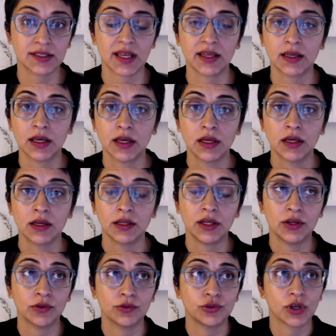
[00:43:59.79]
like,
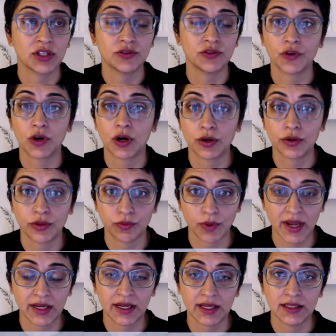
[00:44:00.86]
you know, drugs for
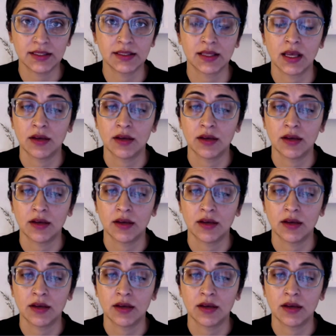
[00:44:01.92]
arthritis,